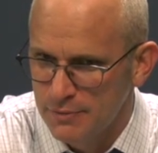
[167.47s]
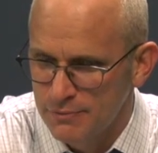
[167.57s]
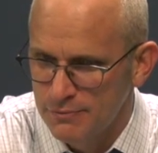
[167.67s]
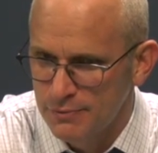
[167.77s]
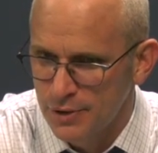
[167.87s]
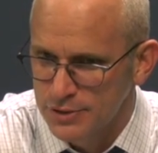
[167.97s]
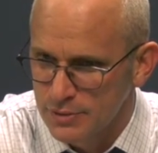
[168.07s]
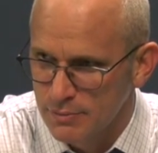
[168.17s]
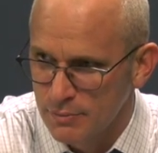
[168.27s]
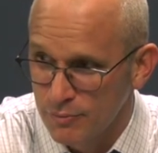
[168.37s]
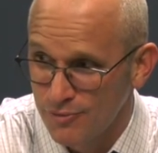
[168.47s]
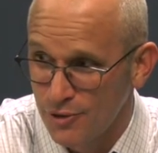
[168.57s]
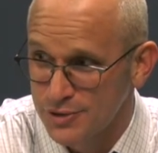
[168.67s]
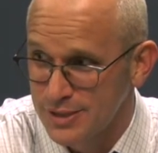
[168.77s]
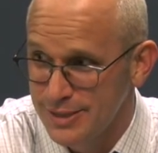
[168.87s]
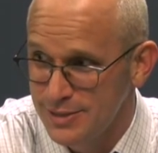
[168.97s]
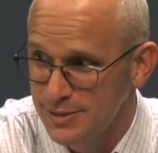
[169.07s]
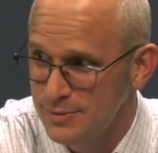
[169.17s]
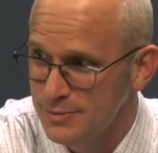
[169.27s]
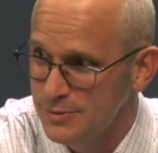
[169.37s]
a first full
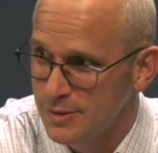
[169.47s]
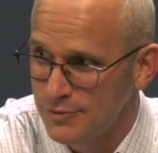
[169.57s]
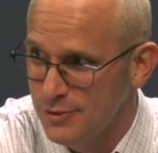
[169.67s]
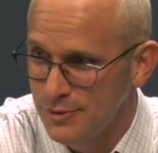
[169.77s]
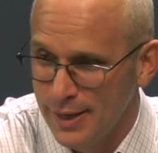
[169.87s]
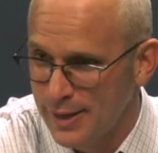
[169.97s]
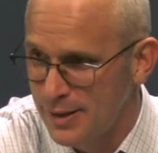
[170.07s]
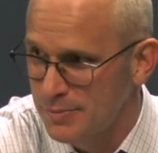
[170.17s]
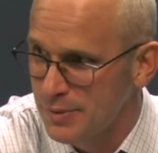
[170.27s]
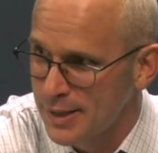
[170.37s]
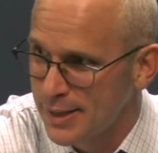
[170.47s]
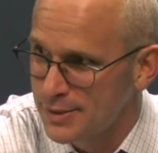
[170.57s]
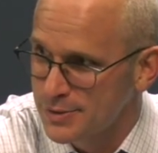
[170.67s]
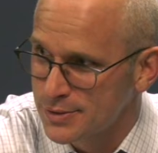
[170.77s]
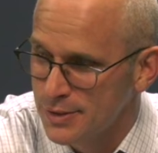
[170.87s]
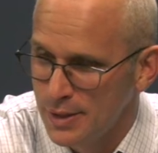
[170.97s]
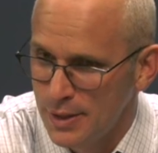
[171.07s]
season, if you add up, I guess.